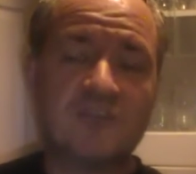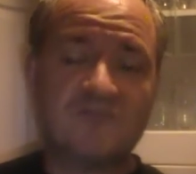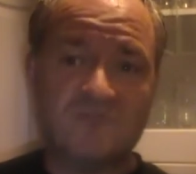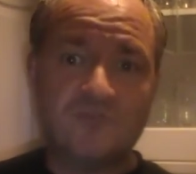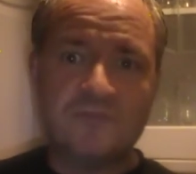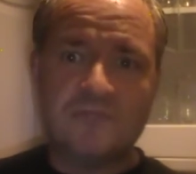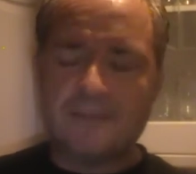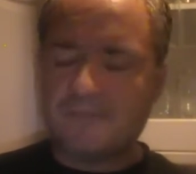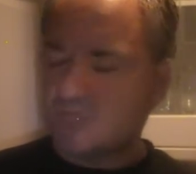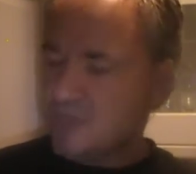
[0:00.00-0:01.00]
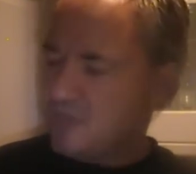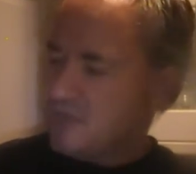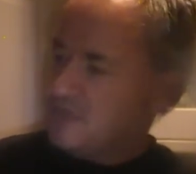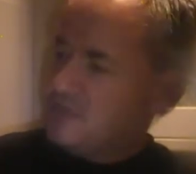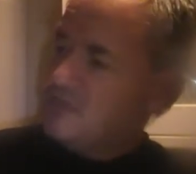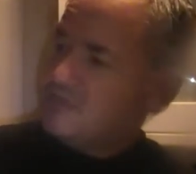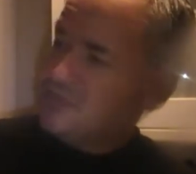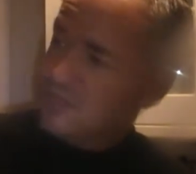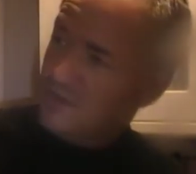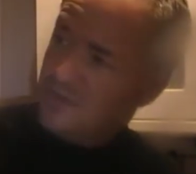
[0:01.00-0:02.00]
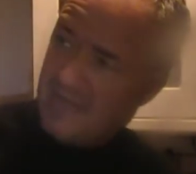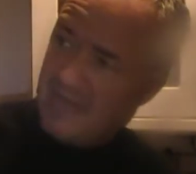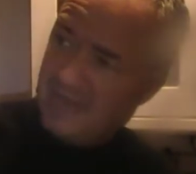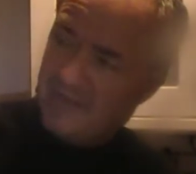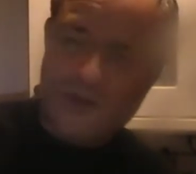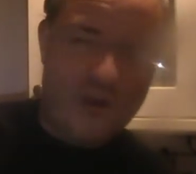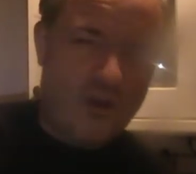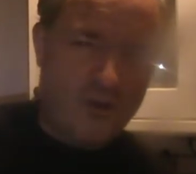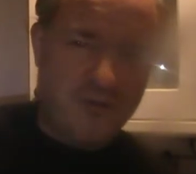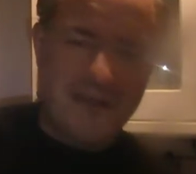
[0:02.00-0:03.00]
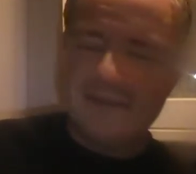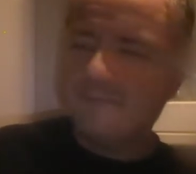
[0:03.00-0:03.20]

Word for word: at room temperature. So yeah, lovely.